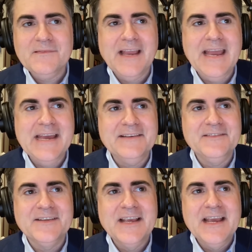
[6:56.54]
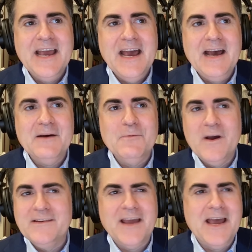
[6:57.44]
And
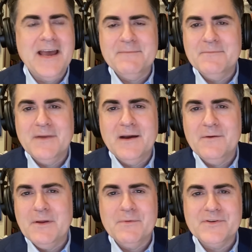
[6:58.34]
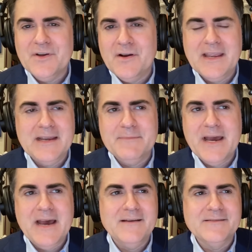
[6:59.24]
one time we were talking
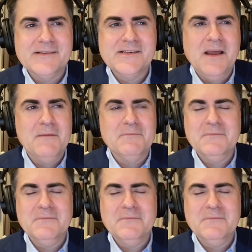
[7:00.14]
about some